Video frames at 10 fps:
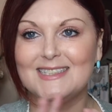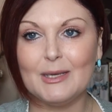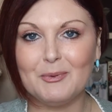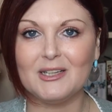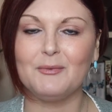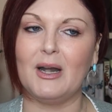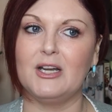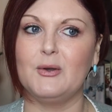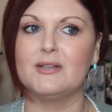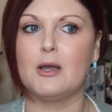typically what I
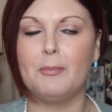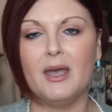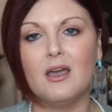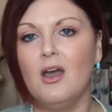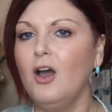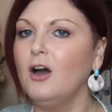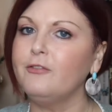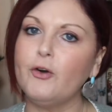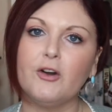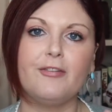do is I'll pick
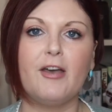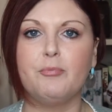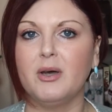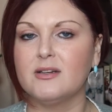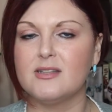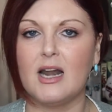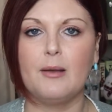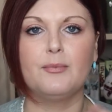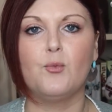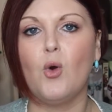4 or 5 books that
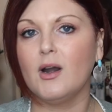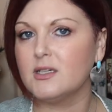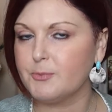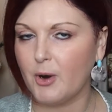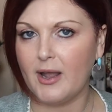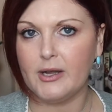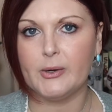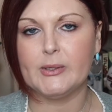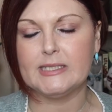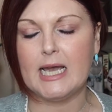I'm wanting to
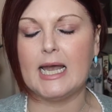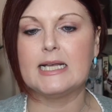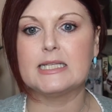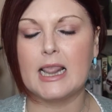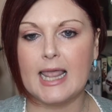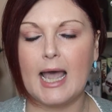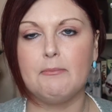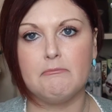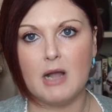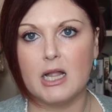prioritize
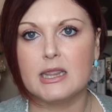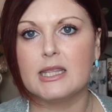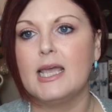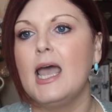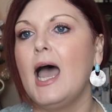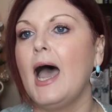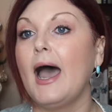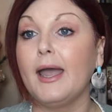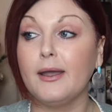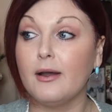that month.
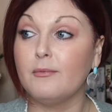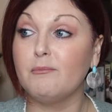I